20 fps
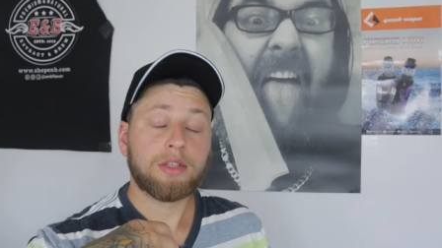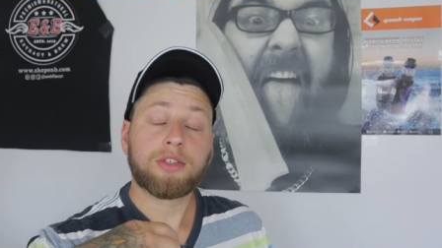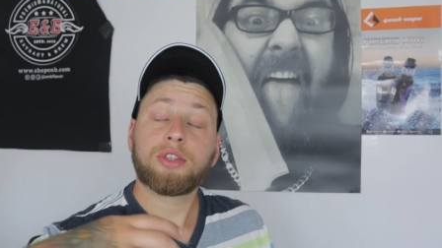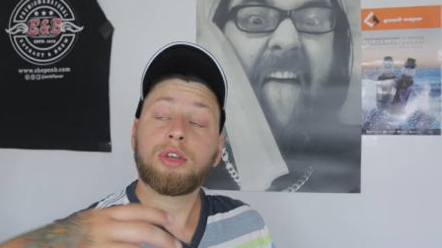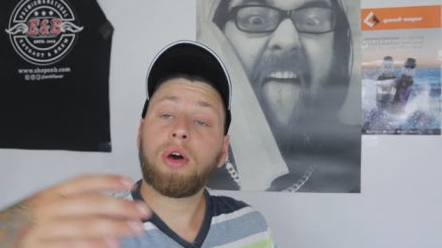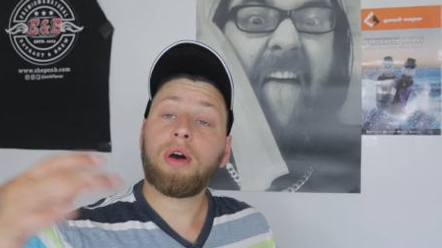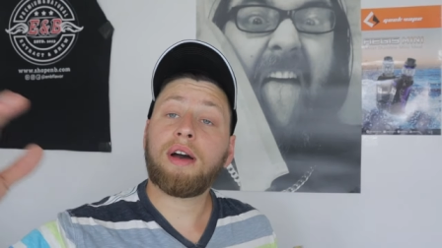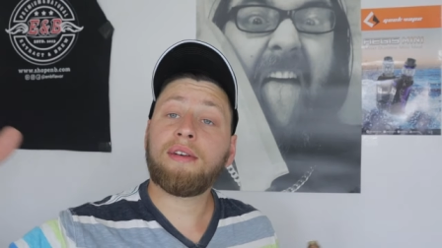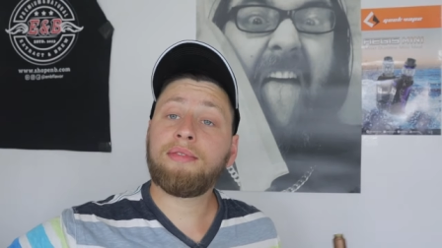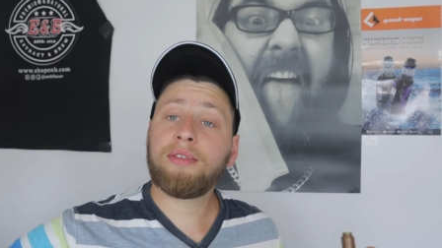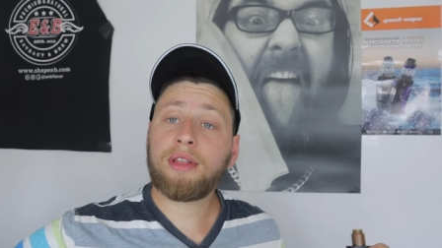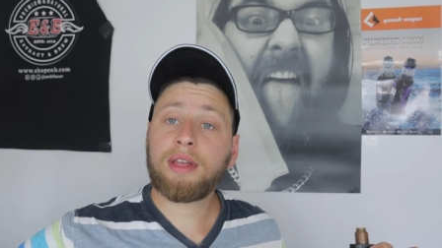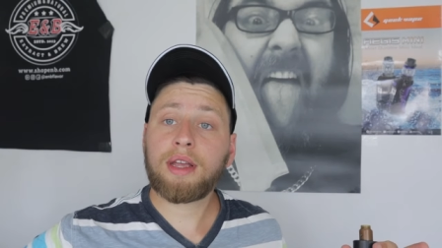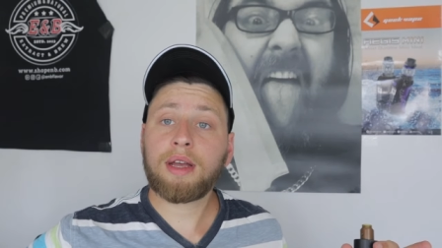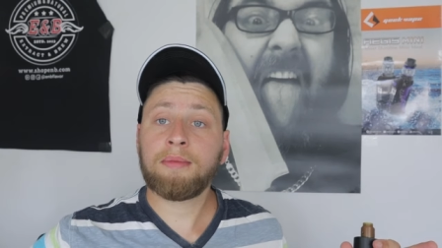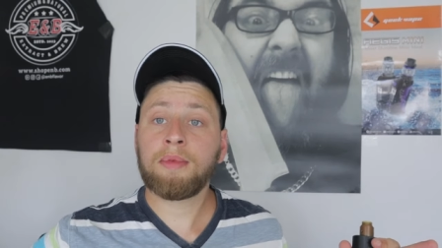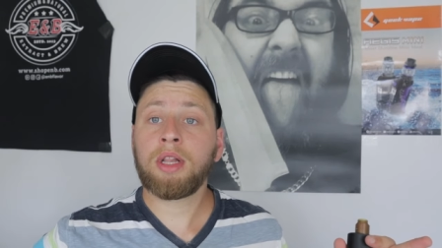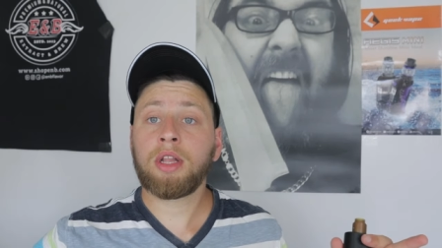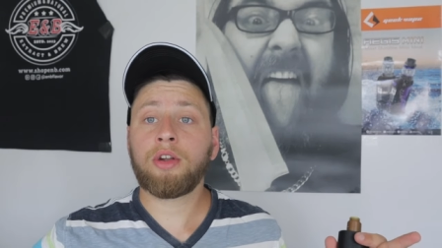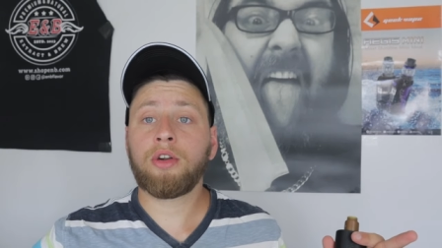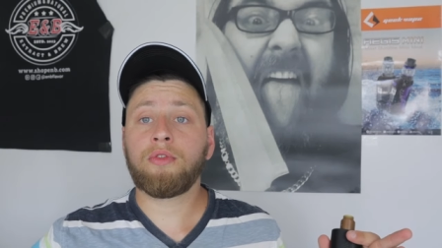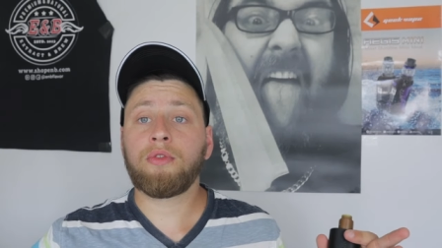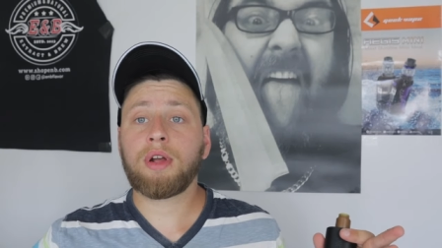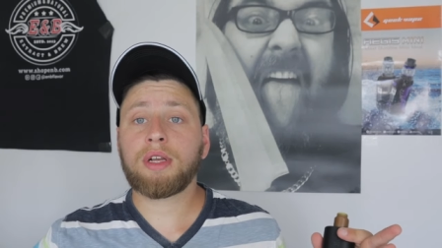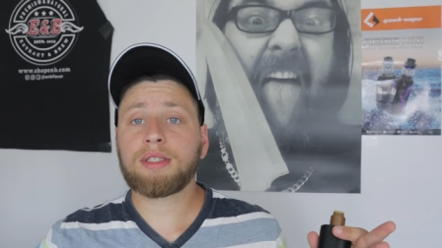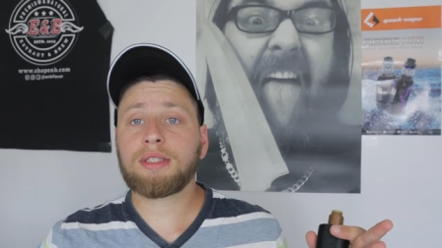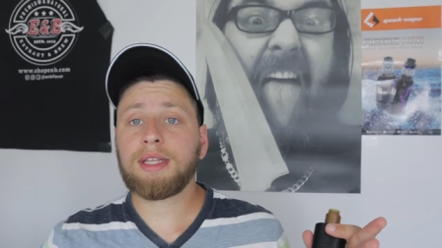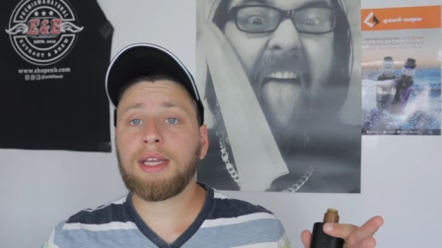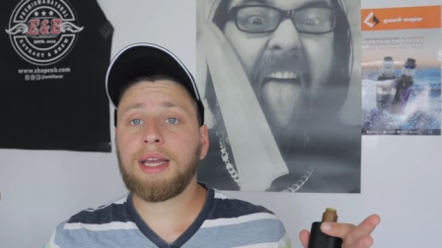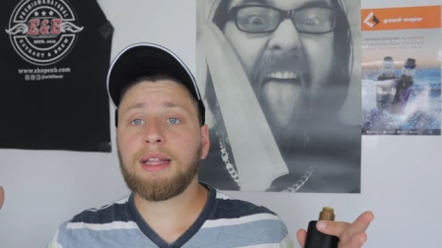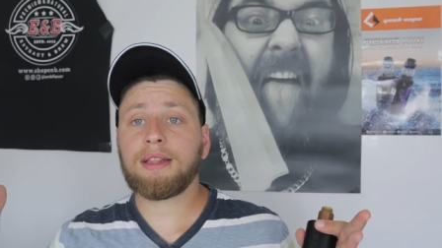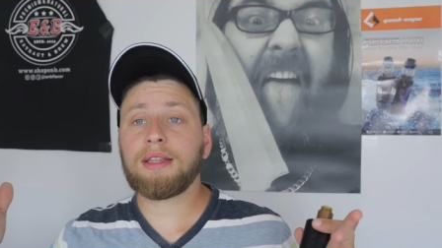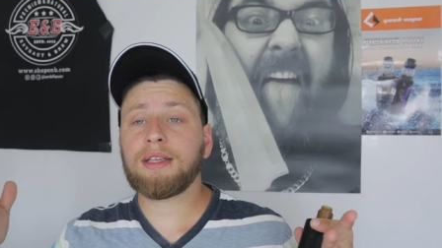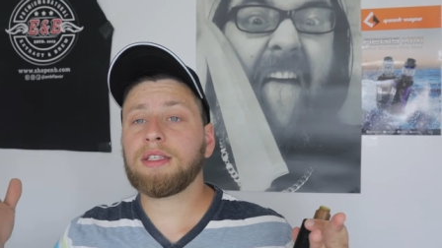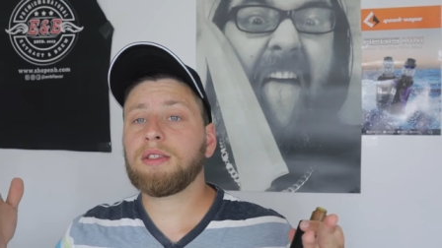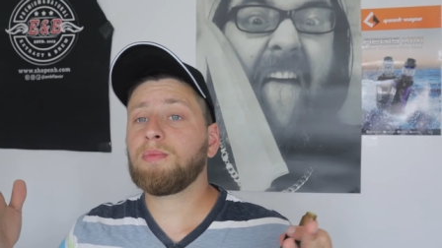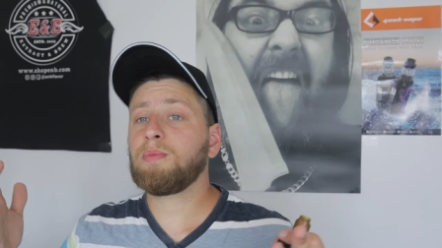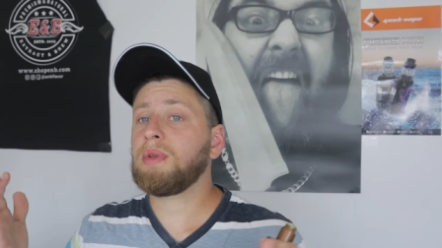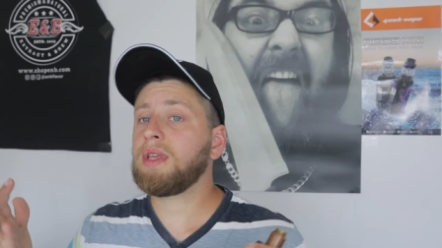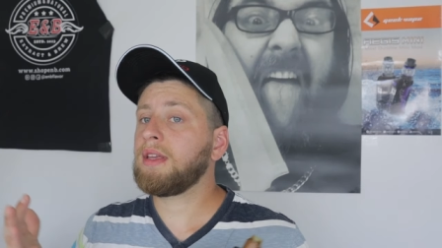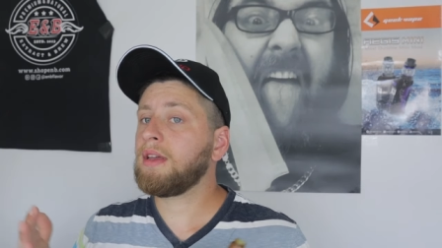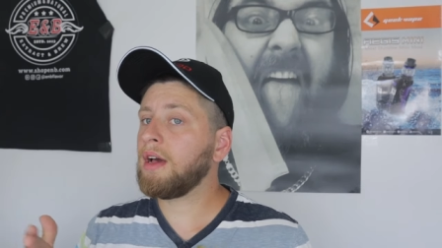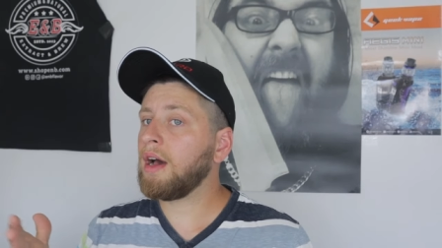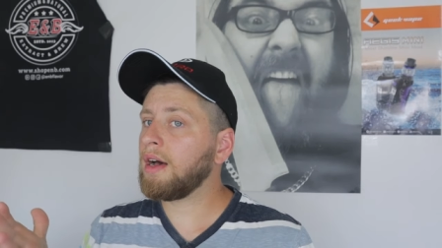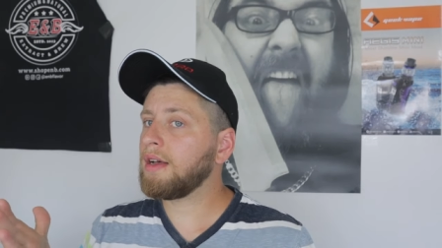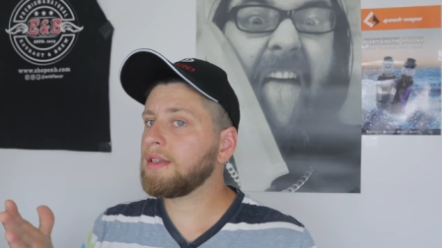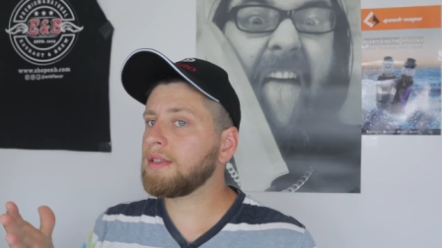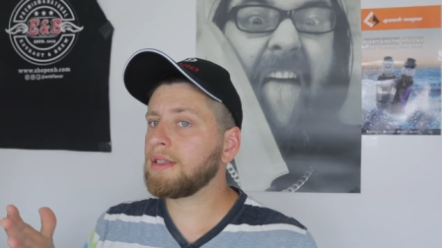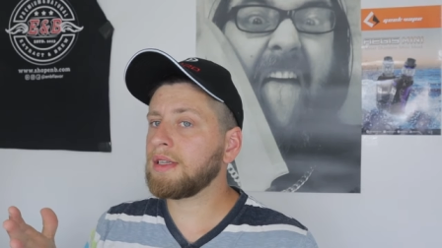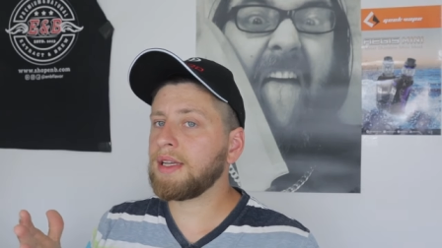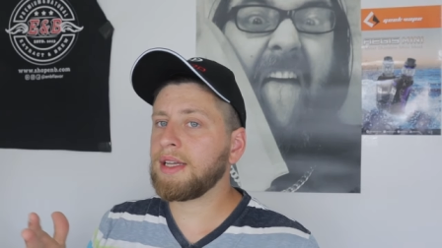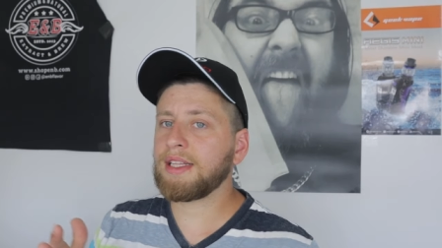So I feel like I'm a little rusty at this because